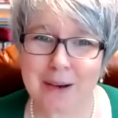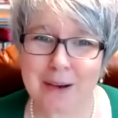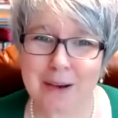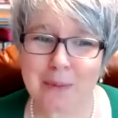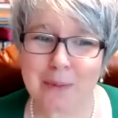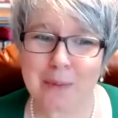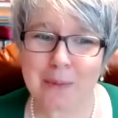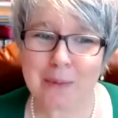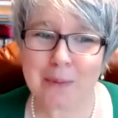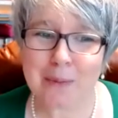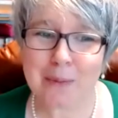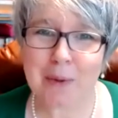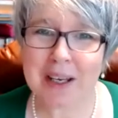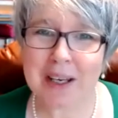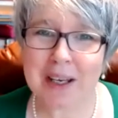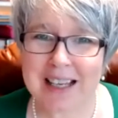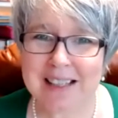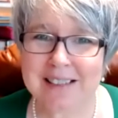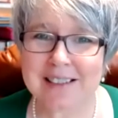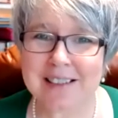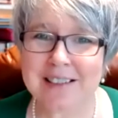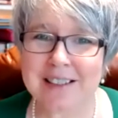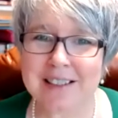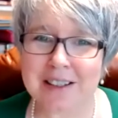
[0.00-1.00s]
What we
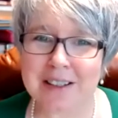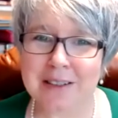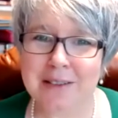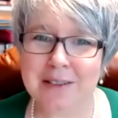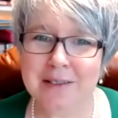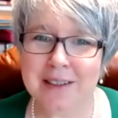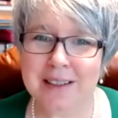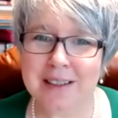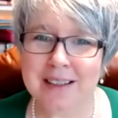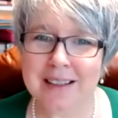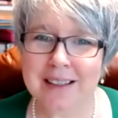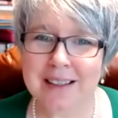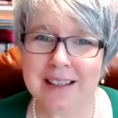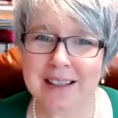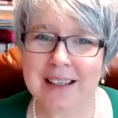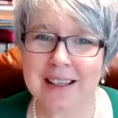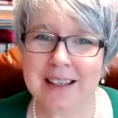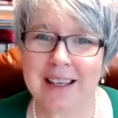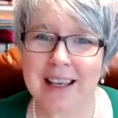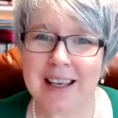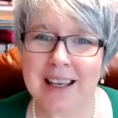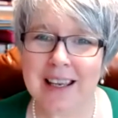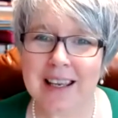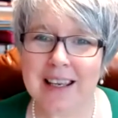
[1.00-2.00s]
need to do
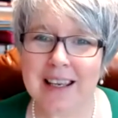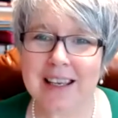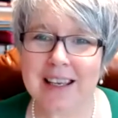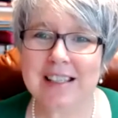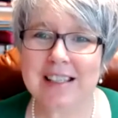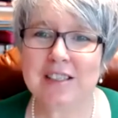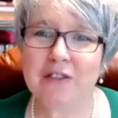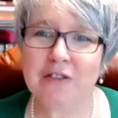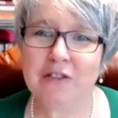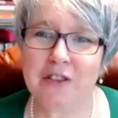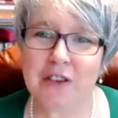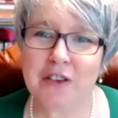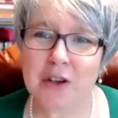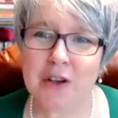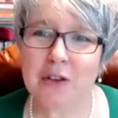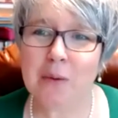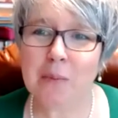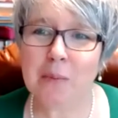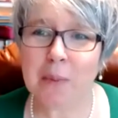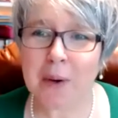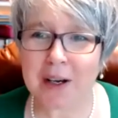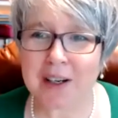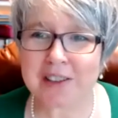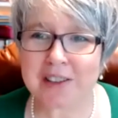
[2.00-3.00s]
is view the
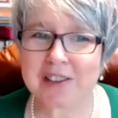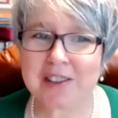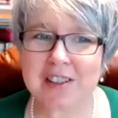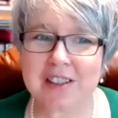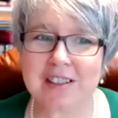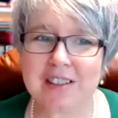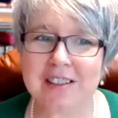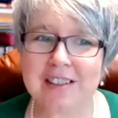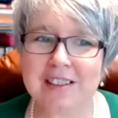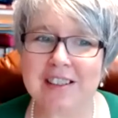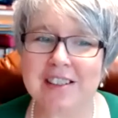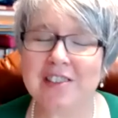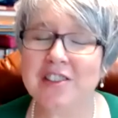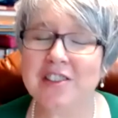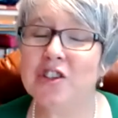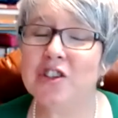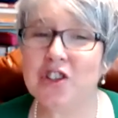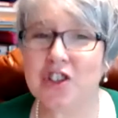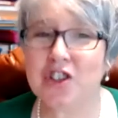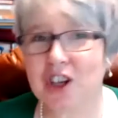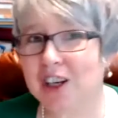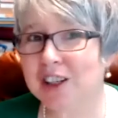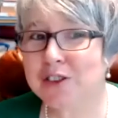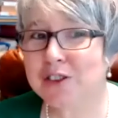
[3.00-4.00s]
person as a
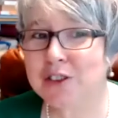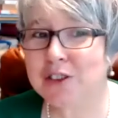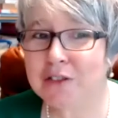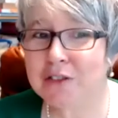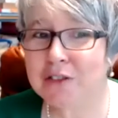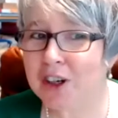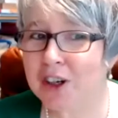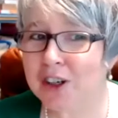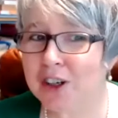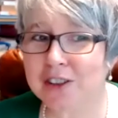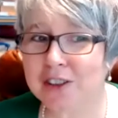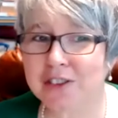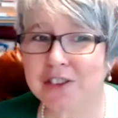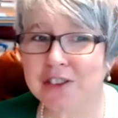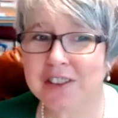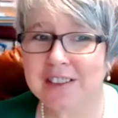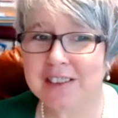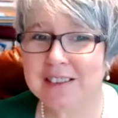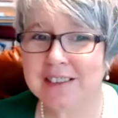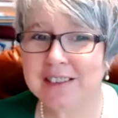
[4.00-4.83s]
child of God.